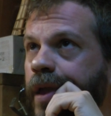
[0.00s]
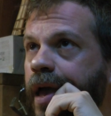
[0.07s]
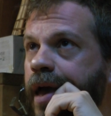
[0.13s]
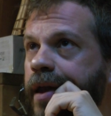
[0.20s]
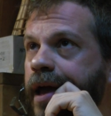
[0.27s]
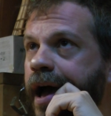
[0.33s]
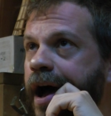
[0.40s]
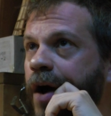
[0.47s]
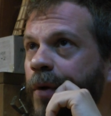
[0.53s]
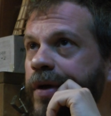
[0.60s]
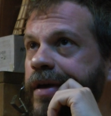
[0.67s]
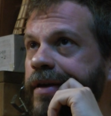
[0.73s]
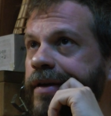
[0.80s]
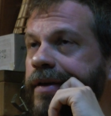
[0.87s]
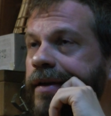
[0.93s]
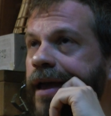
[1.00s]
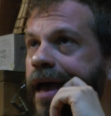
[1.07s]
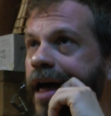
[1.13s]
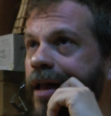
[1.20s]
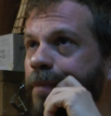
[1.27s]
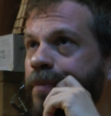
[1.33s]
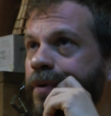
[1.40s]
and how it can
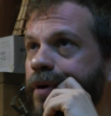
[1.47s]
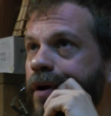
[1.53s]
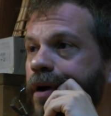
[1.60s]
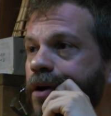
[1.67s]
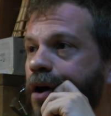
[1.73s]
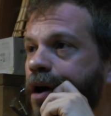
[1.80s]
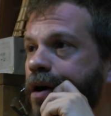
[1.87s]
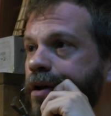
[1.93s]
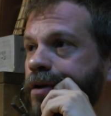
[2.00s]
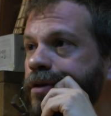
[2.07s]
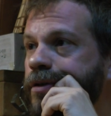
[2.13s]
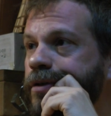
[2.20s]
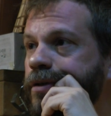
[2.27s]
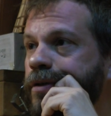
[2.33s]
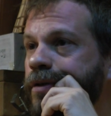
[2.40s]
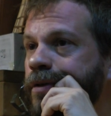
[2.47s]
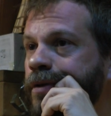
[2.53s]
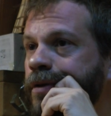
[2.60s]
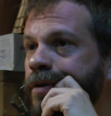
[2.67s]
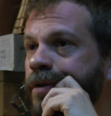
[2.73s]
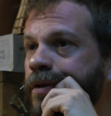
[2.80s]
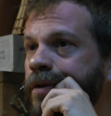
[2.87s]
help an artist,
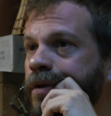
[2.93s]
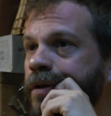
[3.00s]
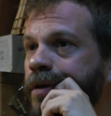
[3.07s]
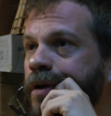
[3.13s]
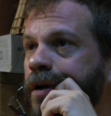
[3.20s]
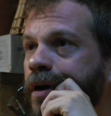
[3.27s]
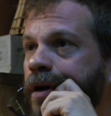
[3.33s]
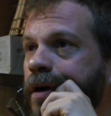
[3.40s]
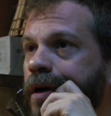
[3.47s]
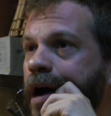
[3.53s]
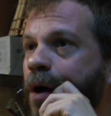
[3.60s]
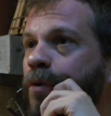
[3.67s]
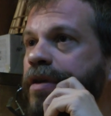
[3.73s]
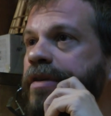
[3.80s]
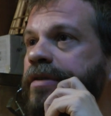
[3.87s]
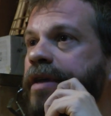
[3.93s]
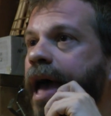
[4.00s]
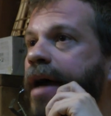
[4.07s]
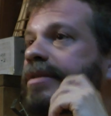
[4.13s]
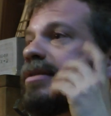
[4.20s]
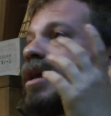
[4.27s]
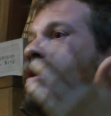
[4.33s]
how these
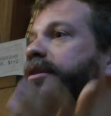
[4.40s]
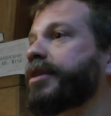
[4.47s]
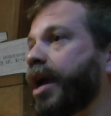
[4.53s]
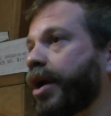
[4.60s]
accidental